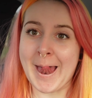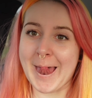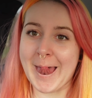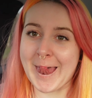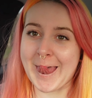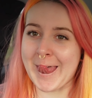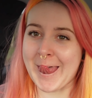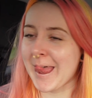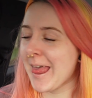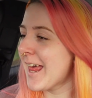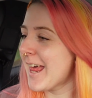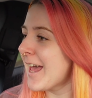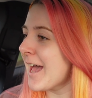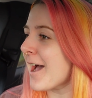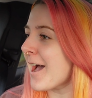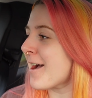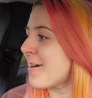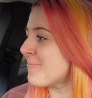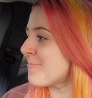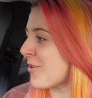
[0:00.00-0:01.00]

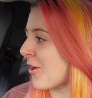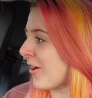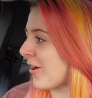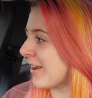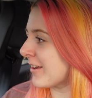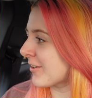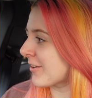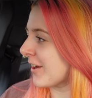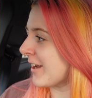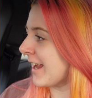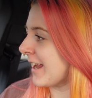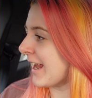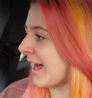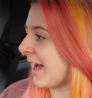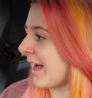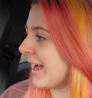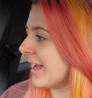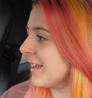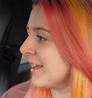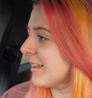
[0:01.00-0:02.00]
I'm not gonna
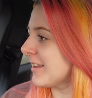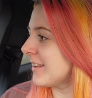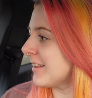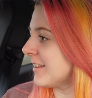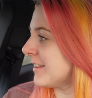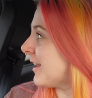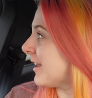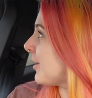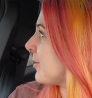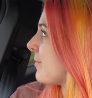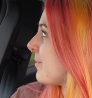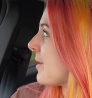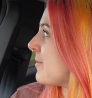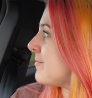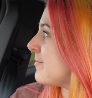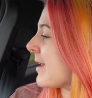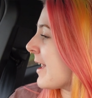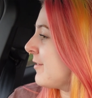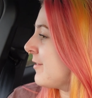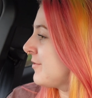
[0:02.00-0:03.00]
lie, a little
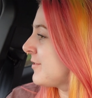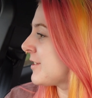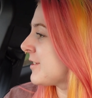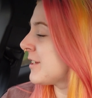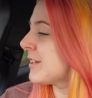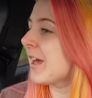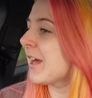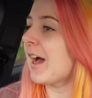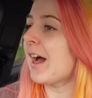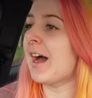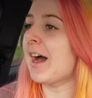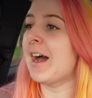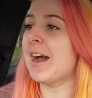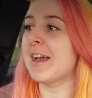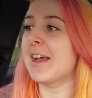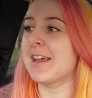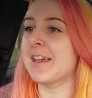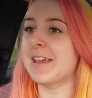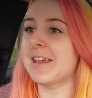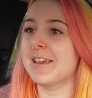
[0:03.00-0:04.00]
bit miffed.
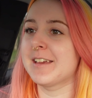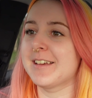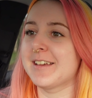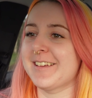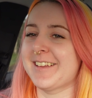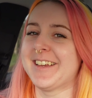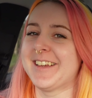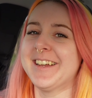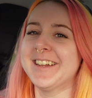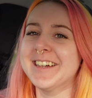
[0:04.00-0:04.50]
I